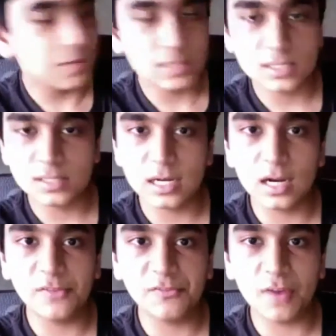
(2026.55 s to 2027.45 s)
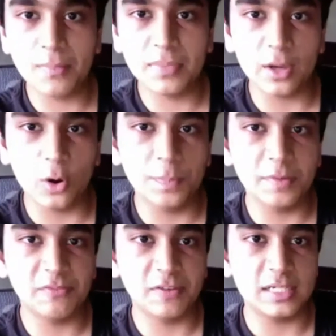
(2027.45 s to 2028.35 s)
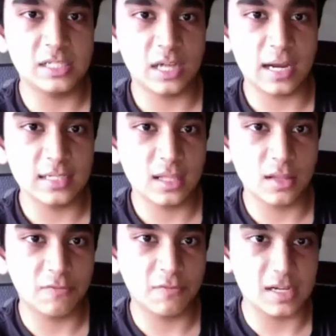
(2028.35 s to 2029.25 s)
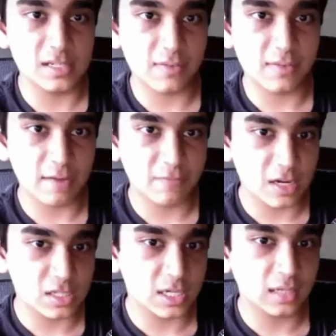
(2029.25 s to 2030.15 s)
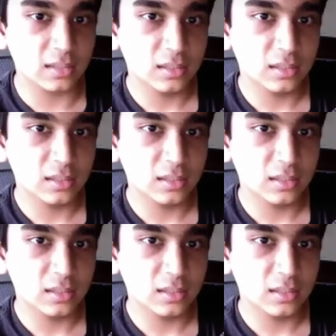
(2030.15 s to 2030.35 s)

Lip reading: slur from the open first string to the first fret first string,